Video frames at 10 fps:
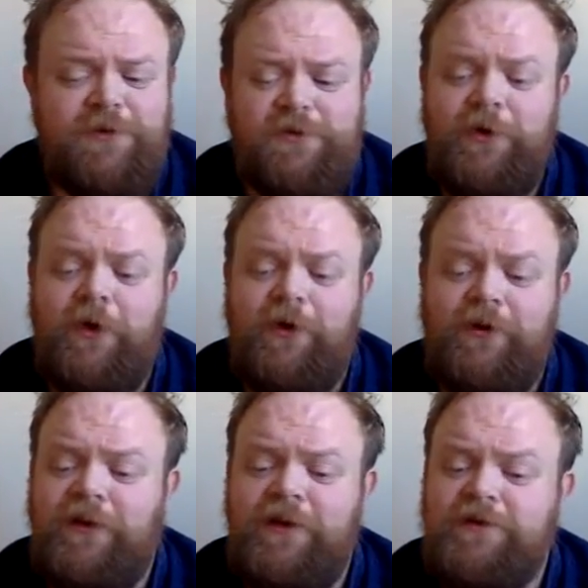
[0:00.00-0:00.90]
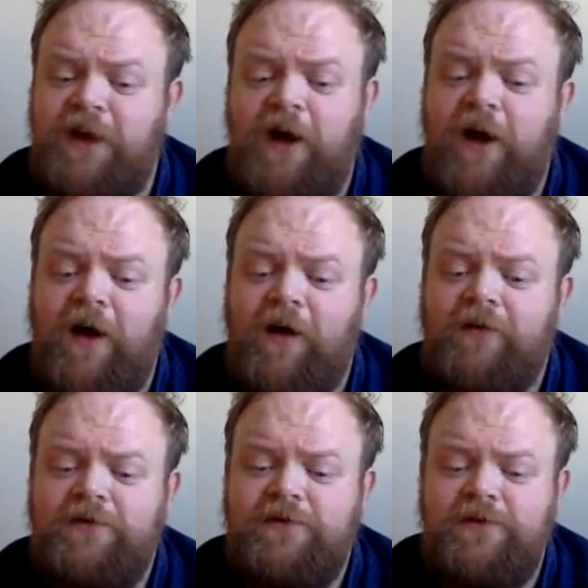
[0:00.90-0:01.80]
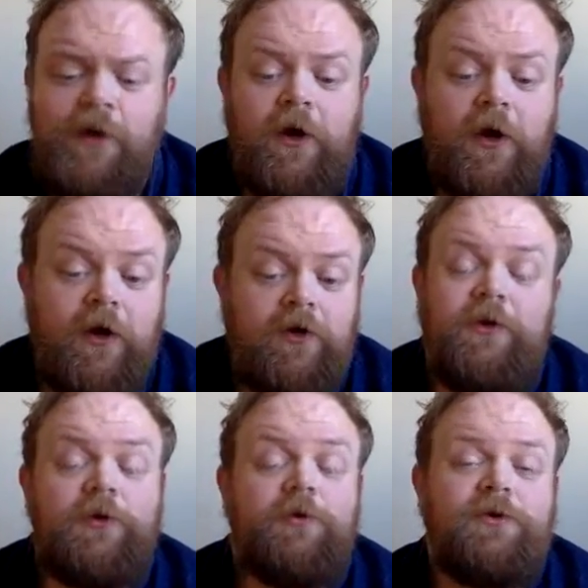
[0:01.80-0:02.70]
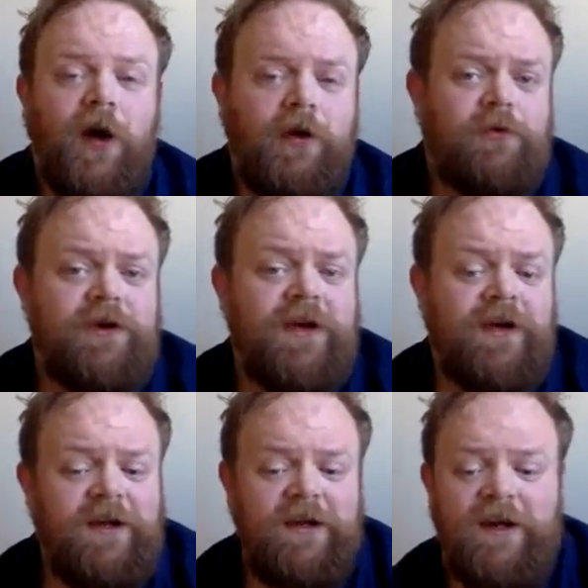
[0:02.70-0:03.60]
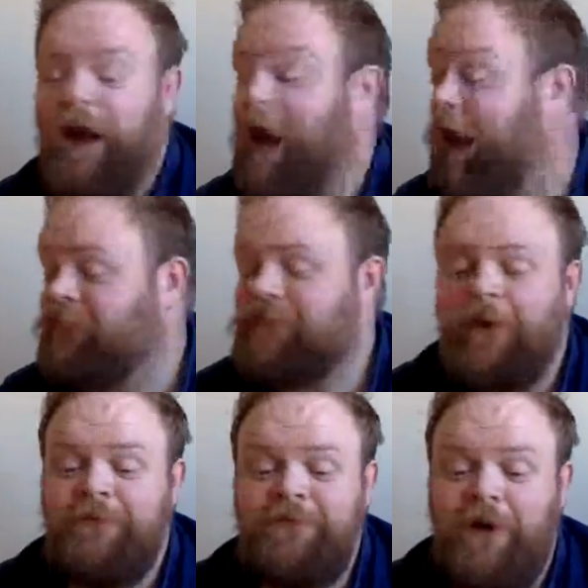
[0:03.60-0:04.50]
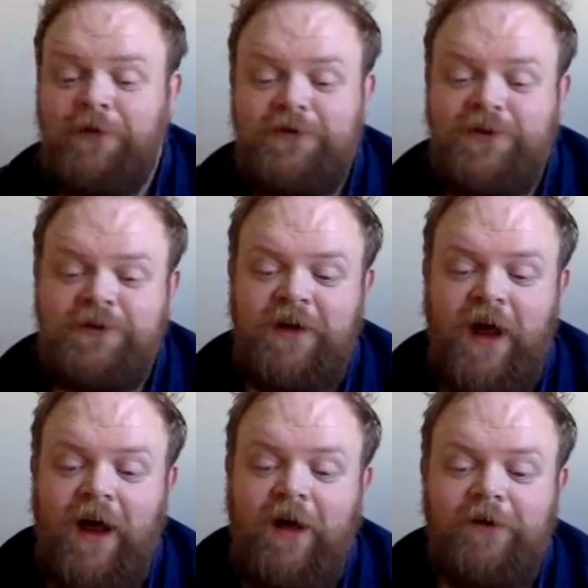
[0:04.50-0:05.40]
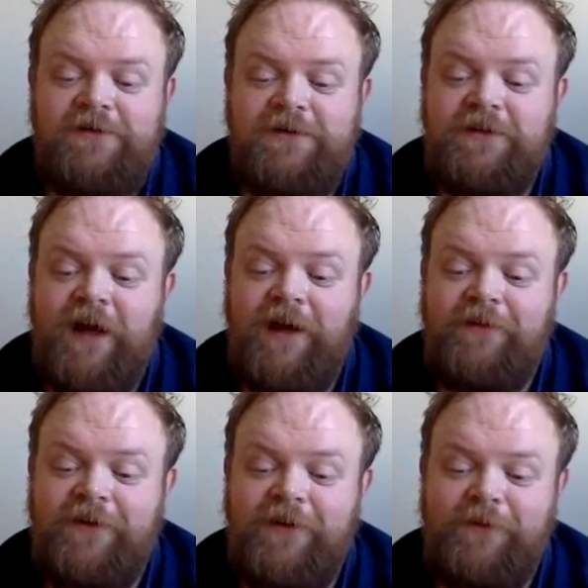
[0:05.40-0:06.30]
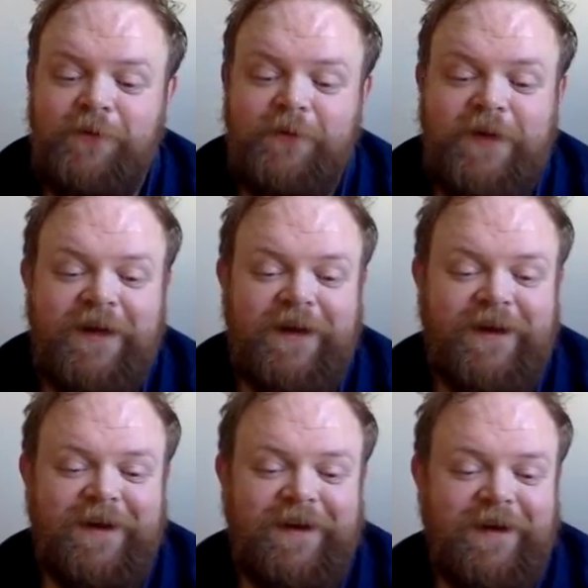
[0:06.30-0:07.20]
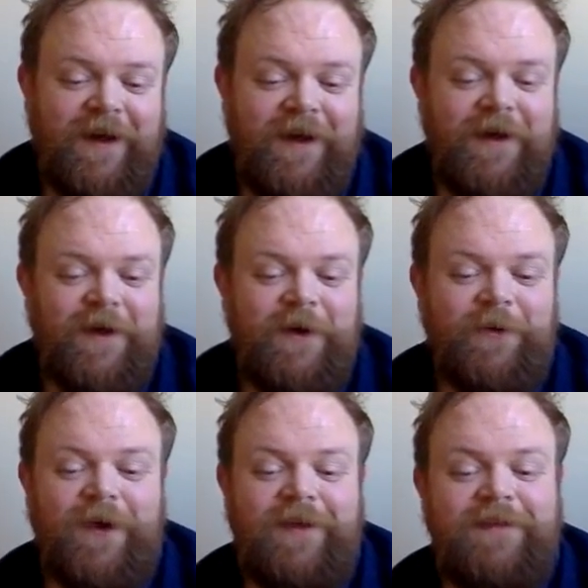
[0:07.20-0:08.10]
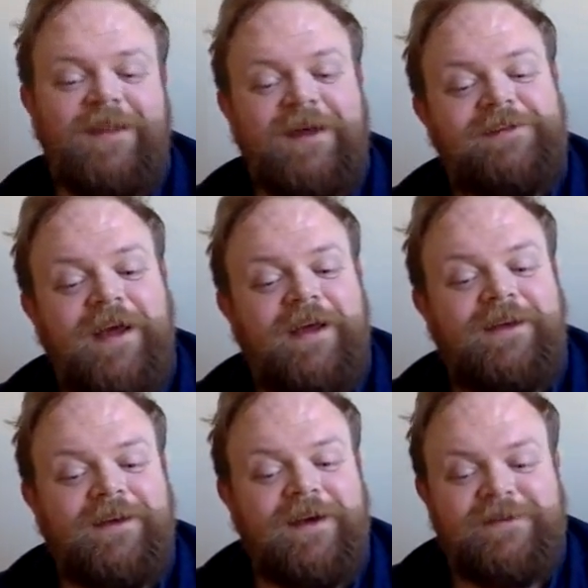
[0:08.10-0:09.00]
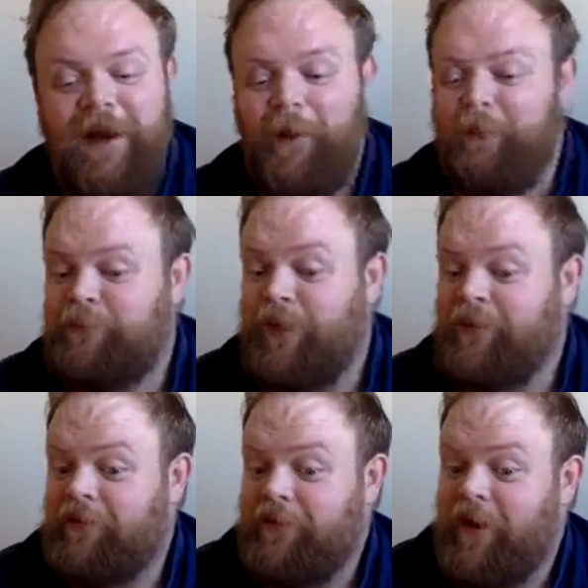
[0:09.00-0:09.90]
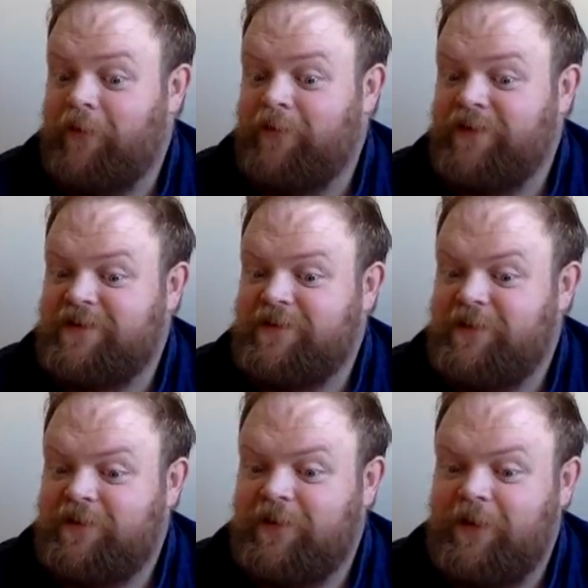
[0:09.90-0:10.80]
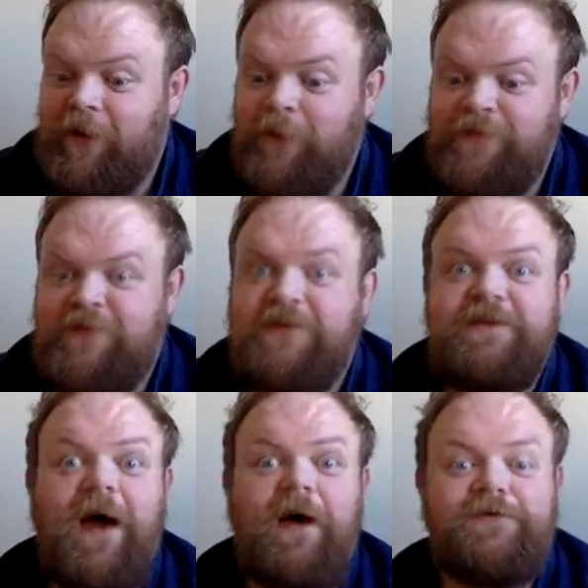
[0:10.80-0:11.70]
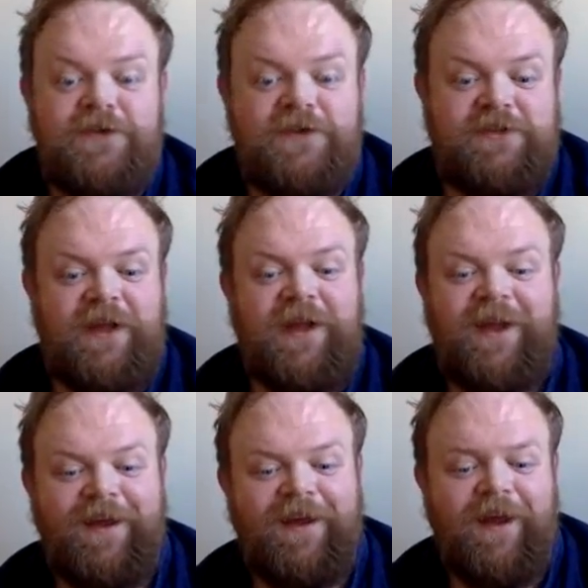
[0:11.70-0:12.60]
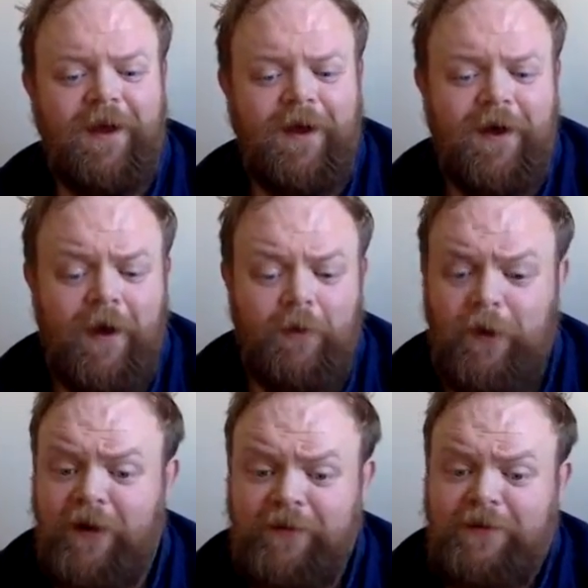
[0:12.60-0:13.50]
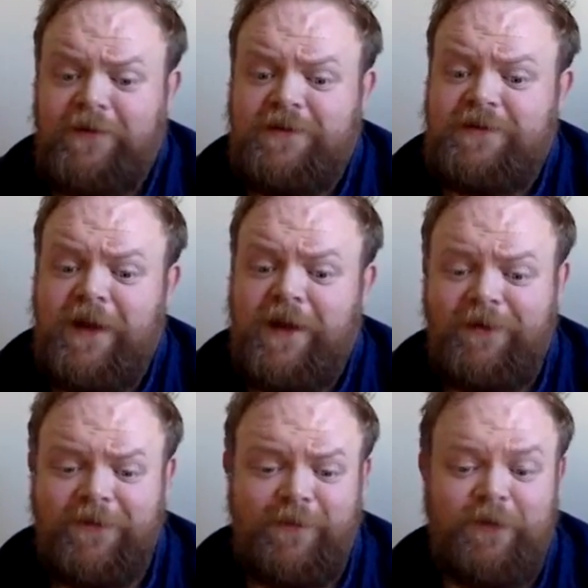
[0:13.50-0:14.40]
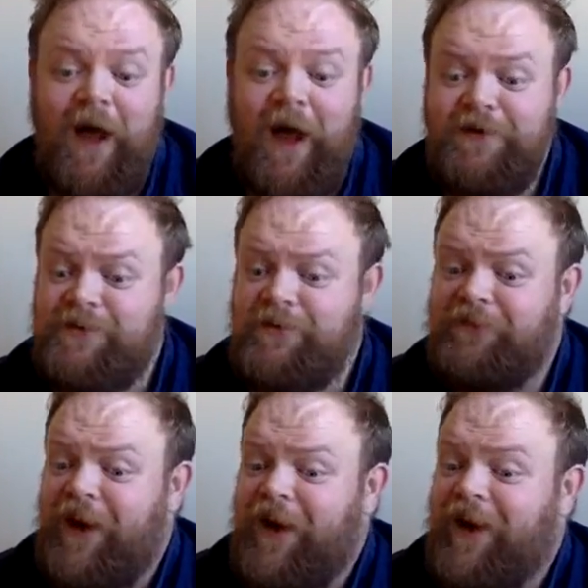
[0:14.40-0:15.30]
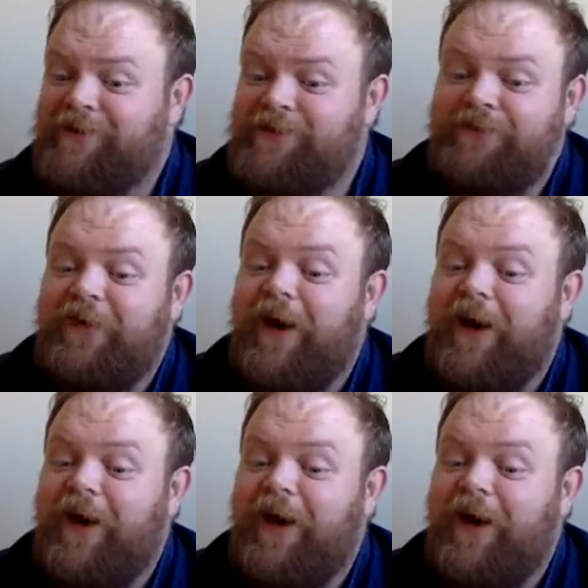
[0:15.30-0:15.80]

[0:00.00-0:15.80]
you join the dance? You can't really have no notion how delightful it will be when they take us up and throw us the lobsters out to sea. But the snail replied, too far,